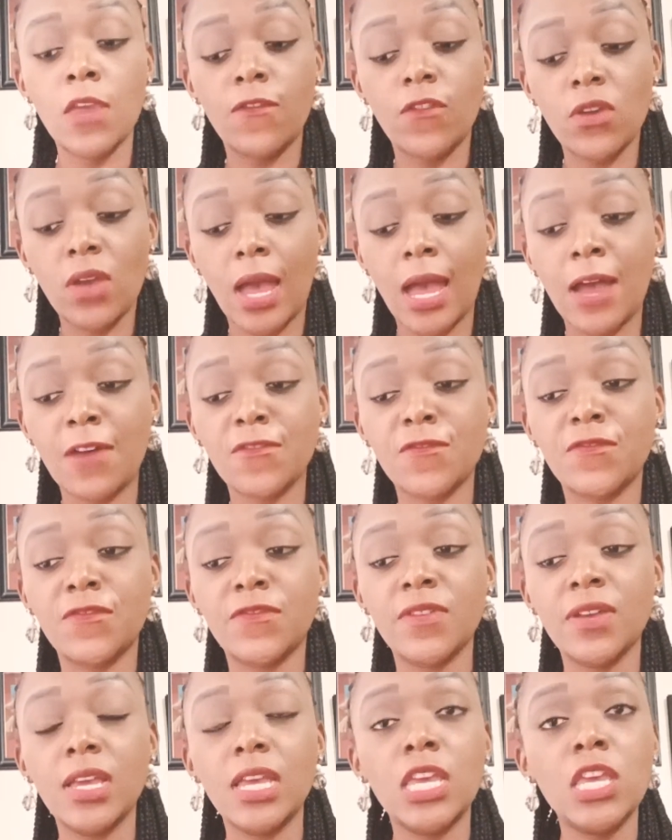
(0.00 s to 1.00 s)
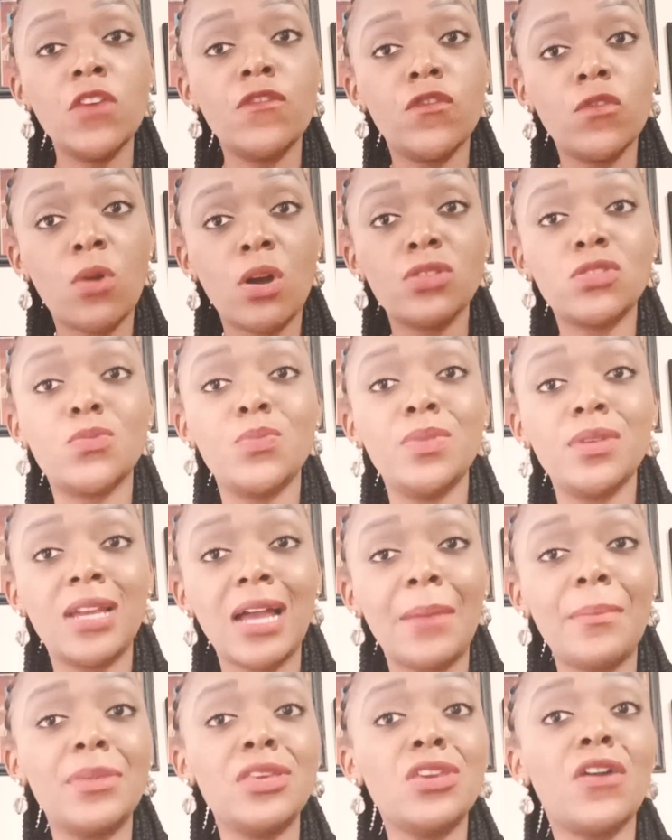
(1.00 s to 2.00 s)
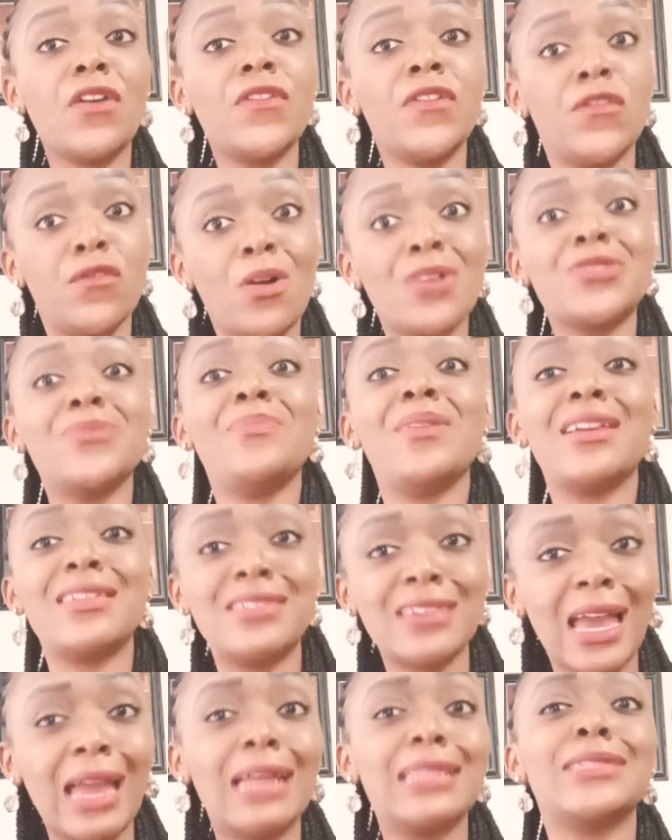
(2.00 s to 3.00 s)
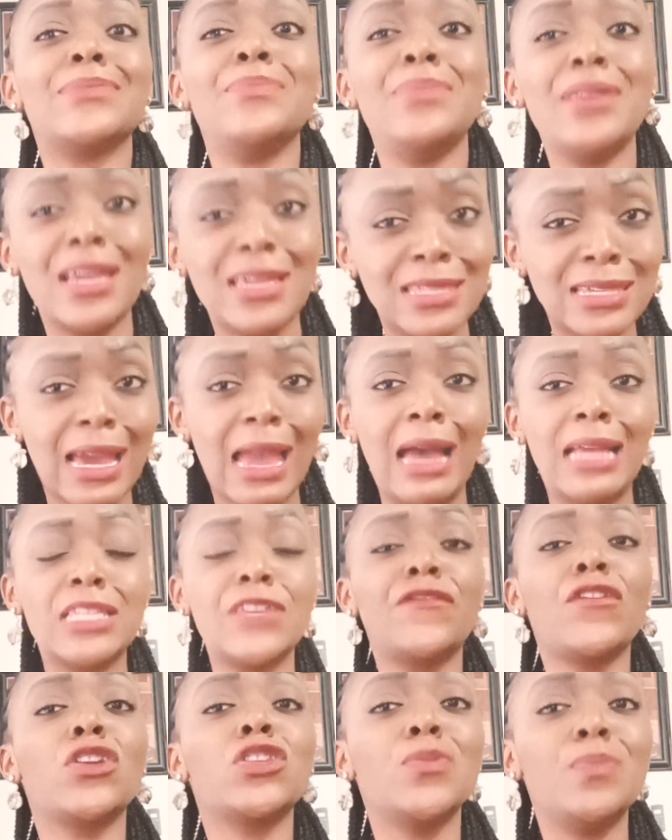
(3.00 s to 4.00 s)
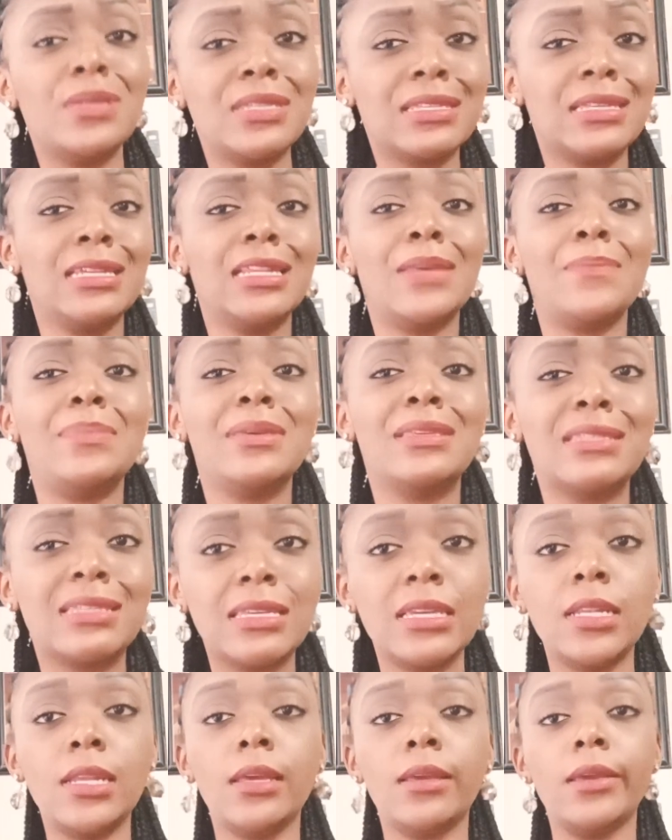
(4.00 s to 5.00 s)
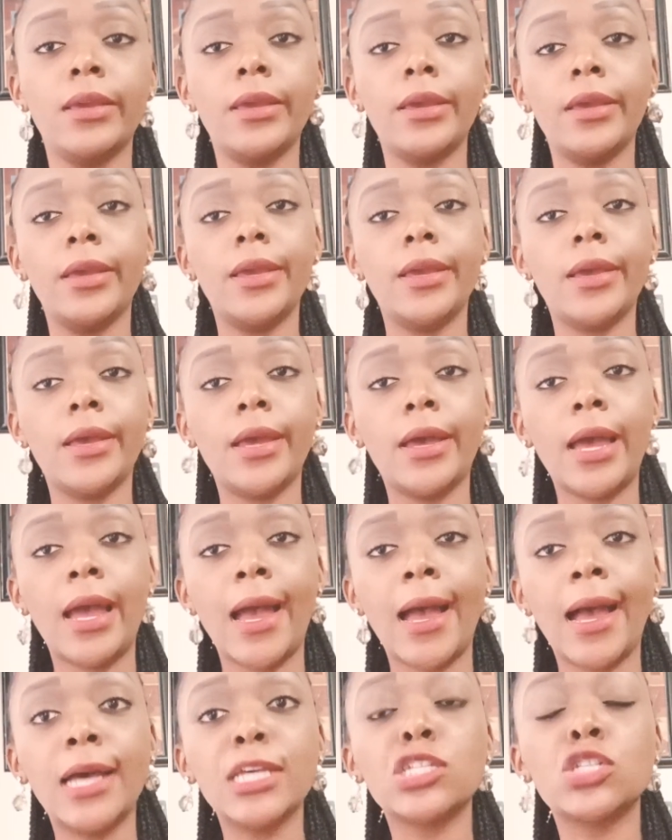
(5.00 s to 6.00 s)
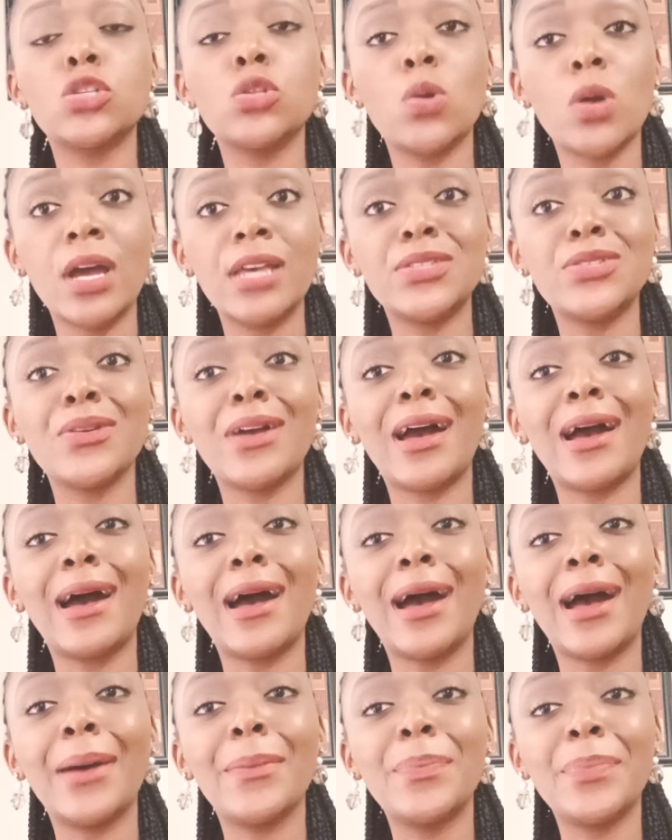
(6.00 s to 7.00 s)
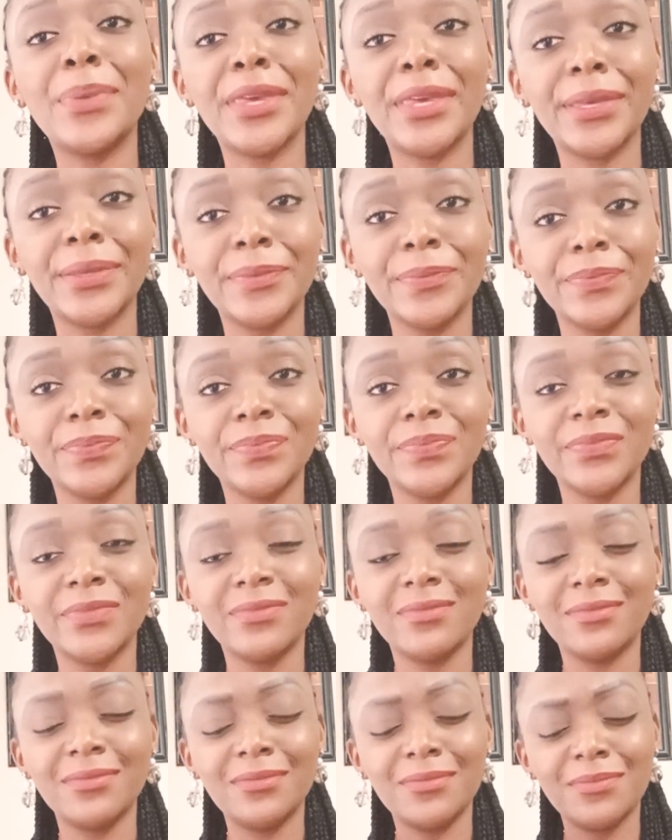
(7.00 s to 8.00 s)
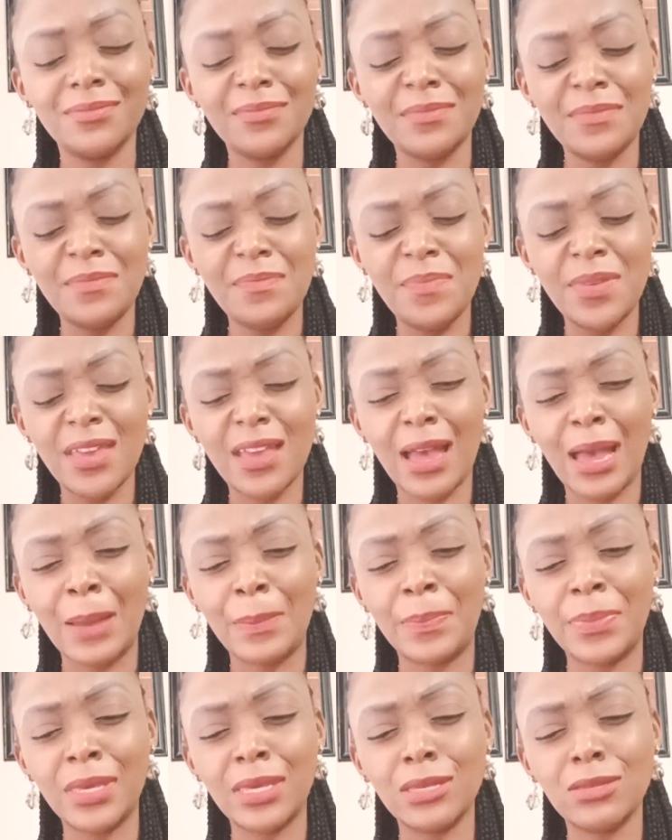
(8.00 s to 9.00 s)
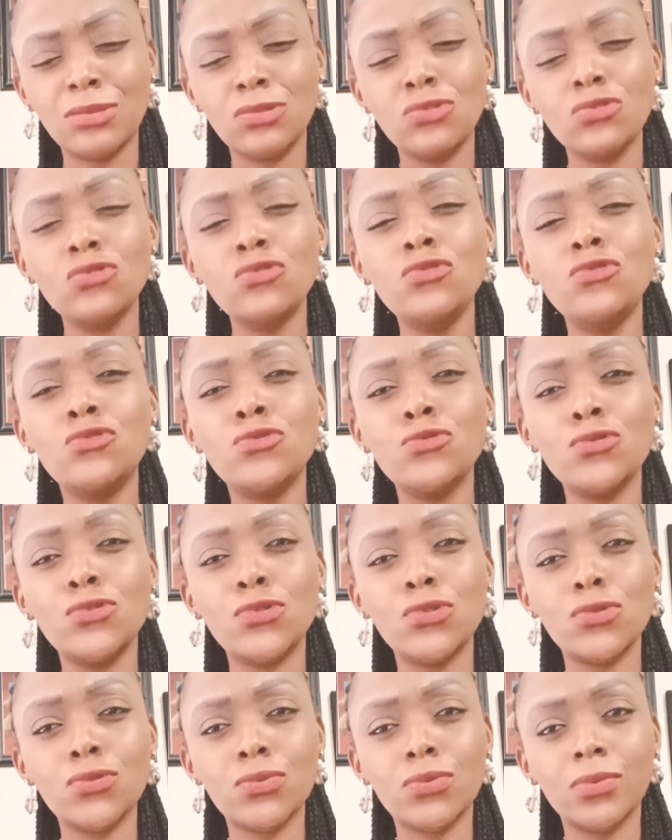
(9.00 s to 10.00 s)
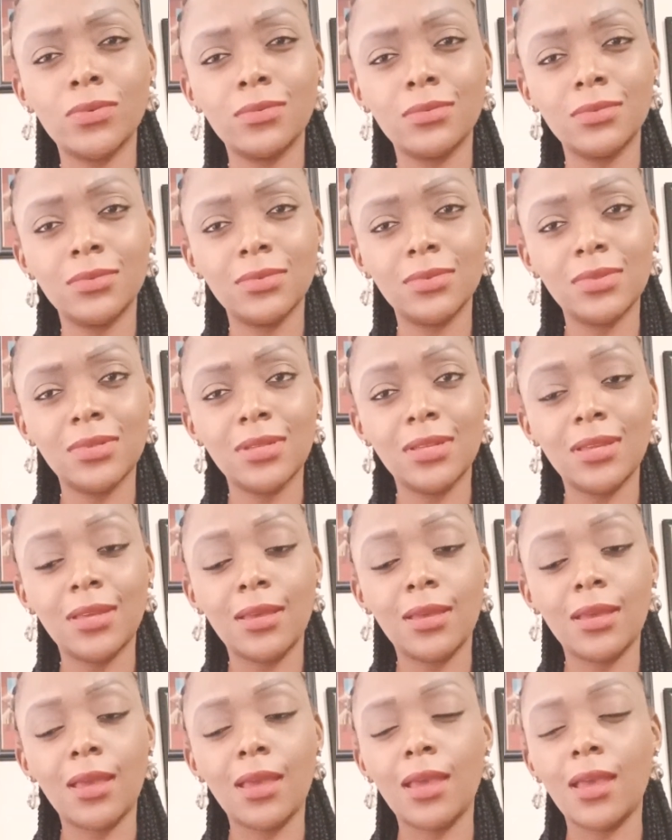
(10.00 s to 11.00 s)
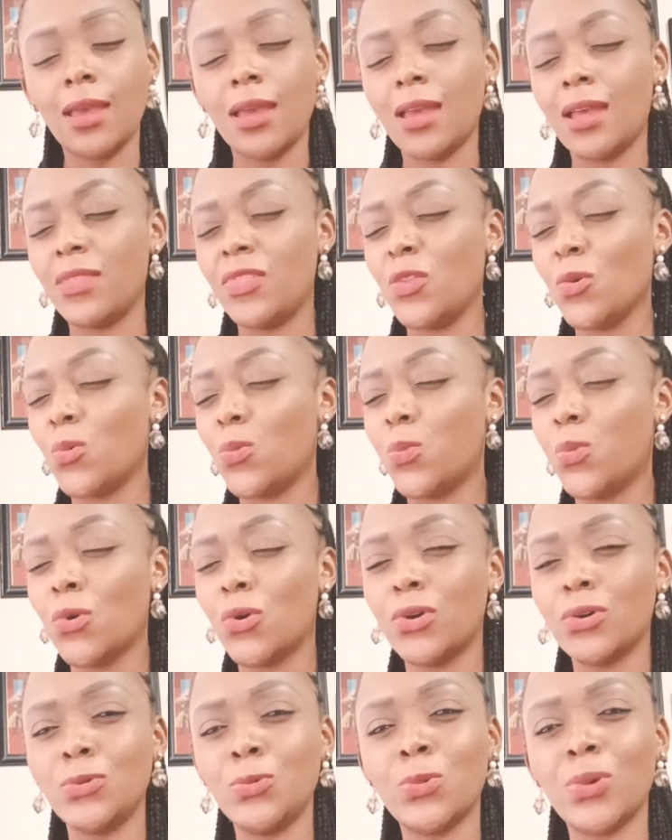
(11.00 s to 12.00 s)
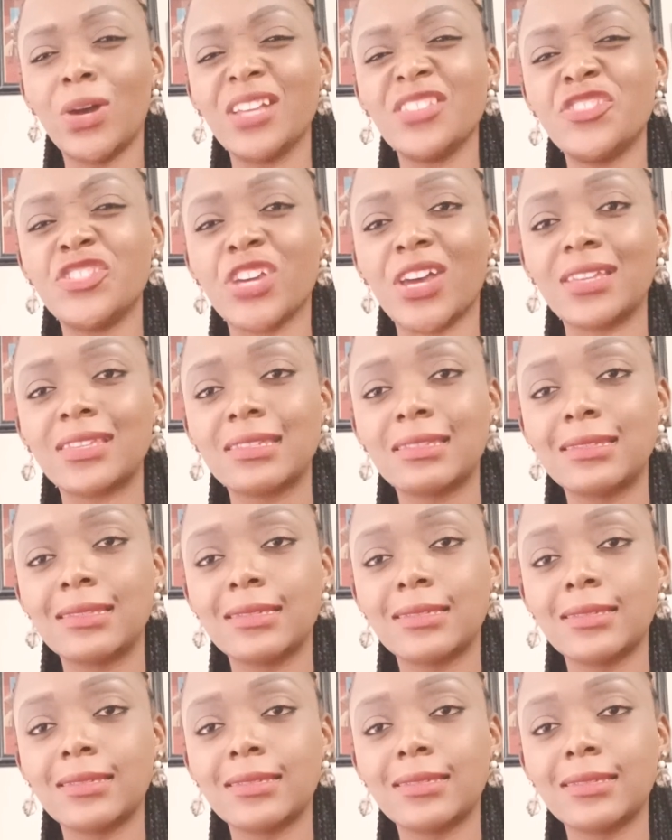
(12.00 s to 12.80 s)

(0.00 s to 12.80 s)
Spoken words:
you want to be a giant, be a giant. If you want to be skinny, be skinny. As long as you are happy, be happy. Do you? The world will adjust.